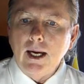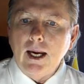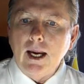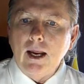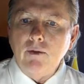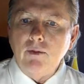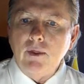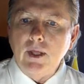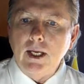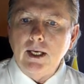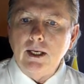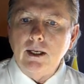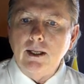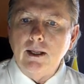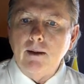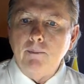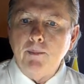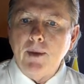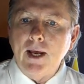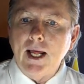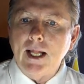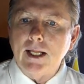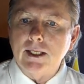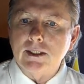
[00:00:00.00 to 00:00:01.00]
And then the
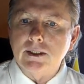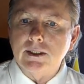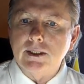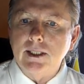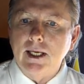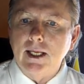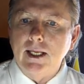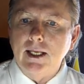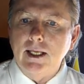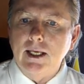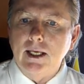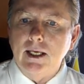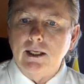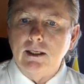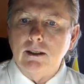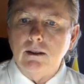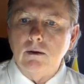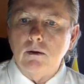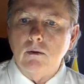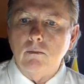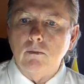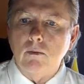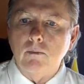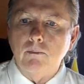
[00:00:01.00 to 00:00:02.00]

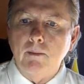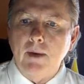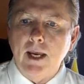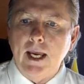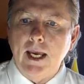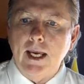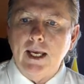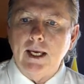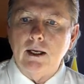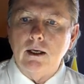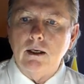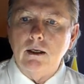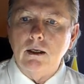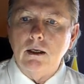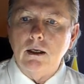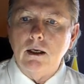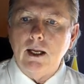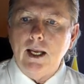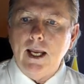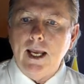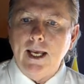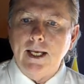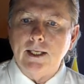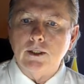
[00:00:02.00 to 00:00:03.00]
Palestinian man
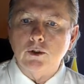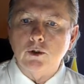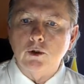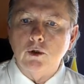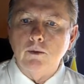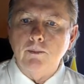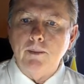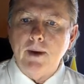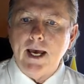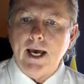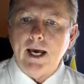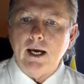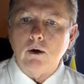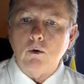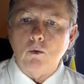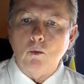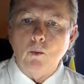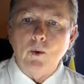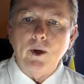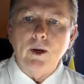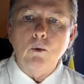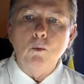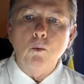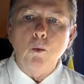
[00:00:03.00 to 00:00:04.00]
answered back,
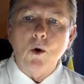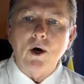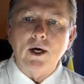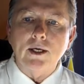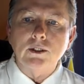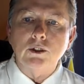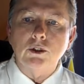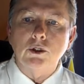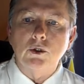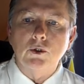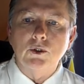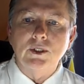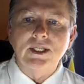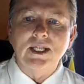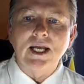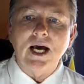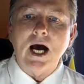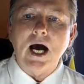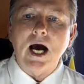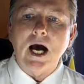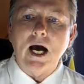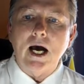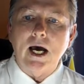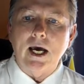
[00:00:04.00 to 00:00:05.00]
we want to
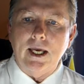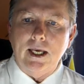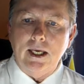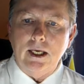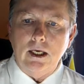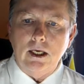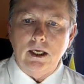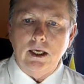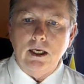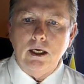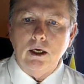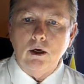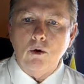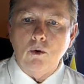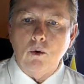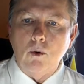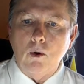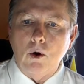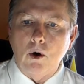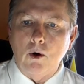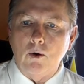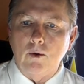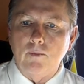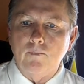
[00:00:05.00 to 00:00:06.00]
die, end
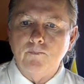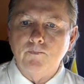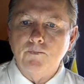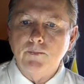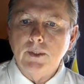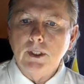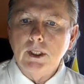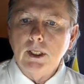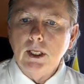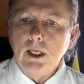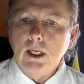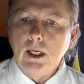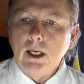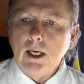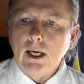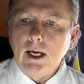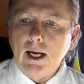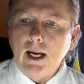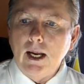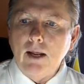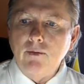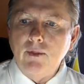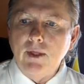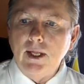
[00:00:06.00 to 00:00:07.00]
quote.
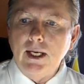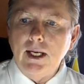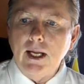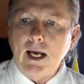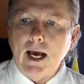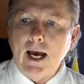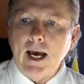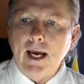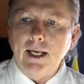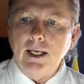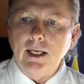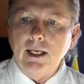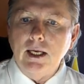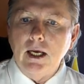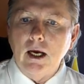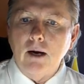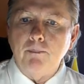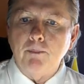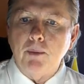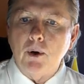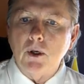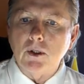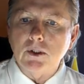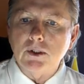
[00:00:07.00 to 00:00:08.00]
And then the
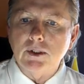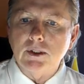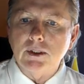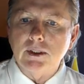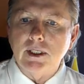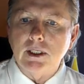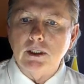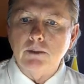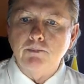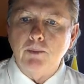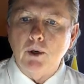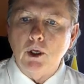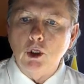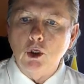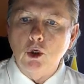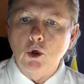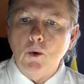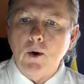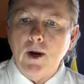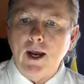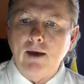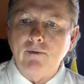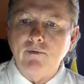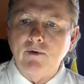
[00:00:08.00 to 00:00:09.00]
IDF person says, but you
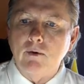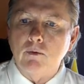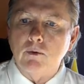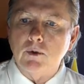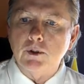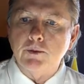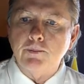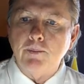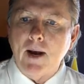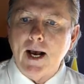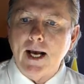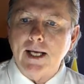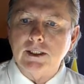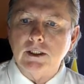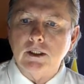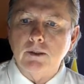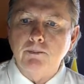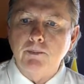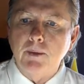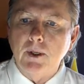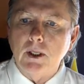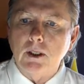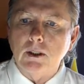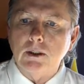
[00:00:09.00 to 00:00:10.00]
have a
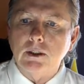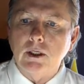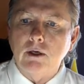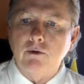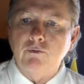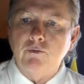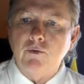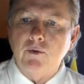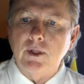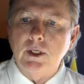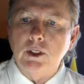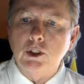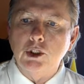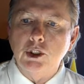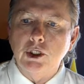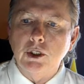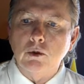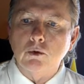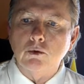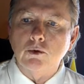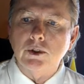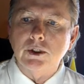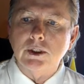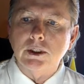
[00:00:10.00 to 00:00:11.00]
responsibility for the
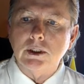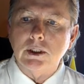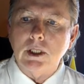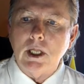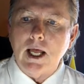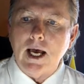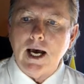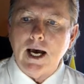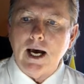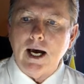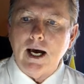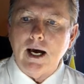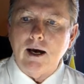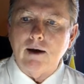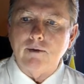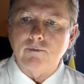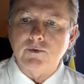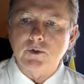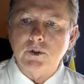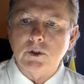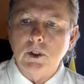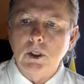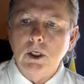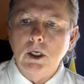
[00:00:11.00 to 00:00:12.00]
children's
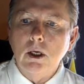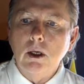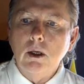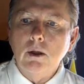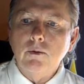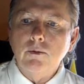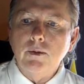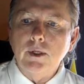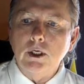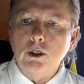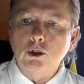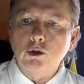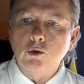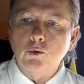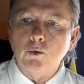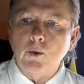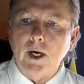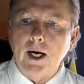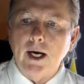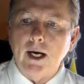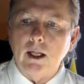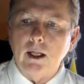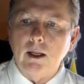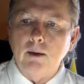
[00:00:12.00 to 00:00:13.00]
lives. The
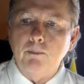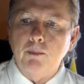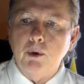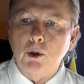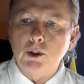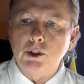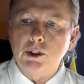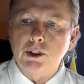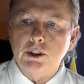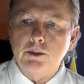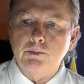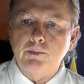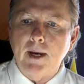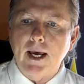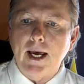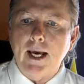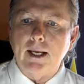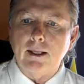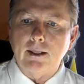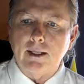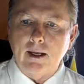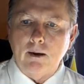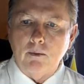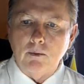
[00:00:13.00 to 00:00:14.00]
Israeli pushes
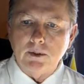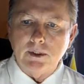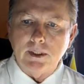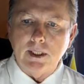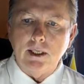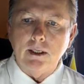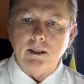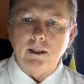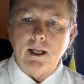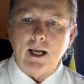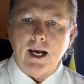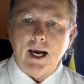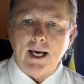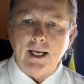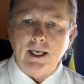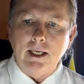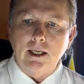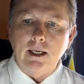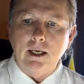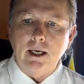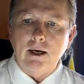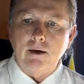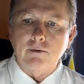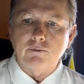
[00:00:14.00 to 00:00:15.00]
back. That was the
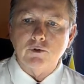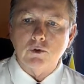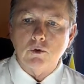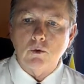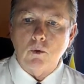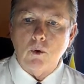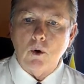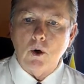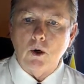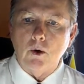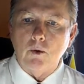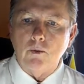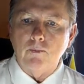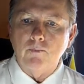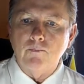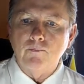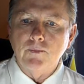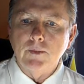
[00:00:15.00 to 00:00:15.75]
IDF's quote.